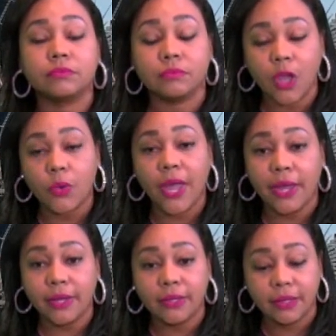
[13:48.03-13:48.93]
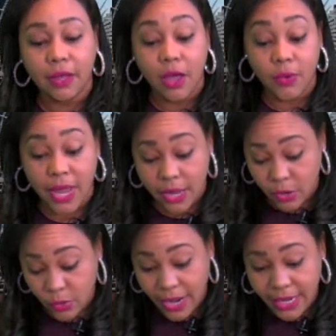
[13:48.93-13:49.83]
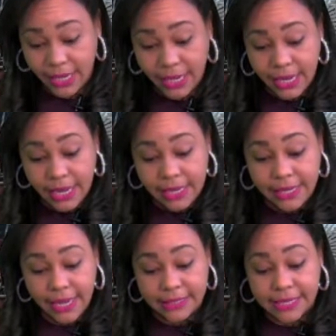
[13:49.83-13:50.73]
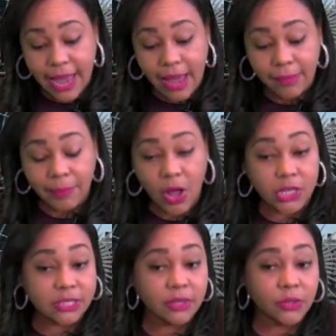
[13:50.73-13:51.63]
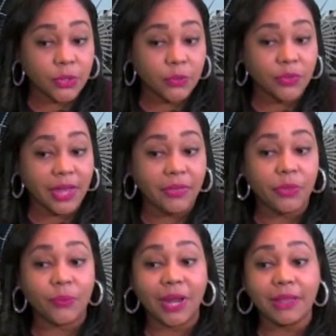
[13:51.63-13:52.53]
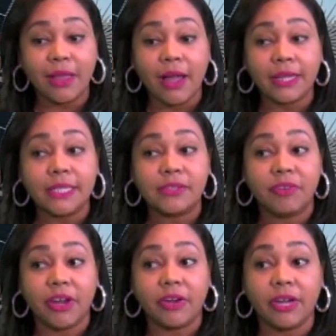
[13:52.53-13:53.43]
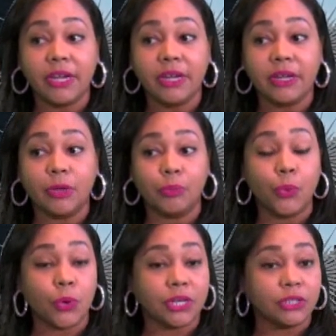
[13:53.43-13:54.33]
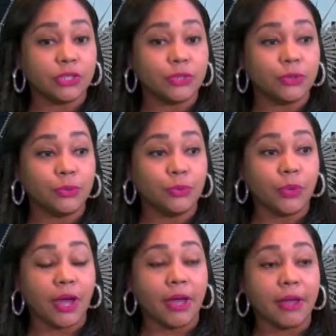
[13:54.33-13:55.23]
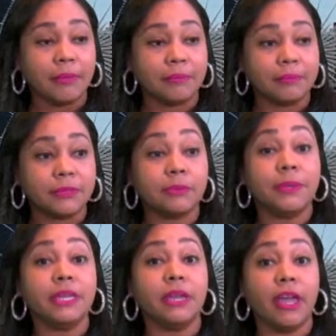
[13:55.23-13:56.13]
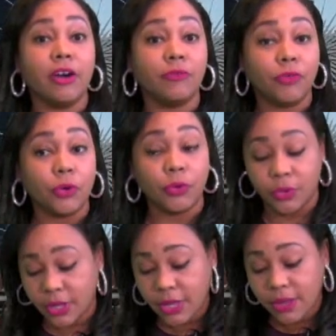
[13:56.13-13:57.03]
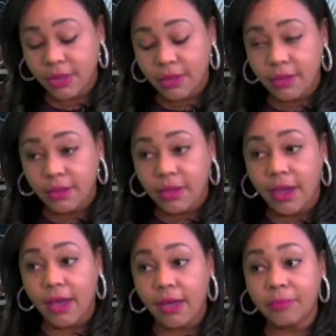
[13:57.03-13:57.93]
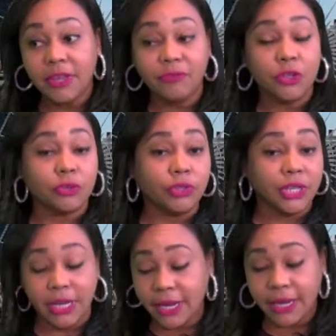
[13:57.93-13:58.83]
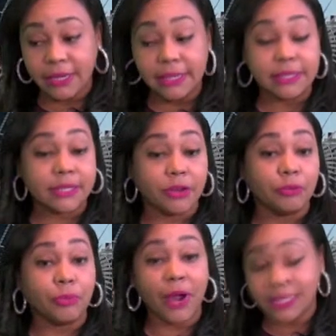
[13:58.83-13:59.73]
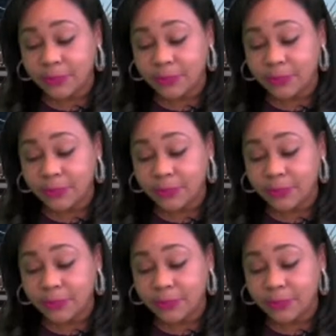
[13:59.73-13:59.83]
Okay. Okay, great. Yes, I also know that the rate lock is very important to be helpful if you're looking at in a certain price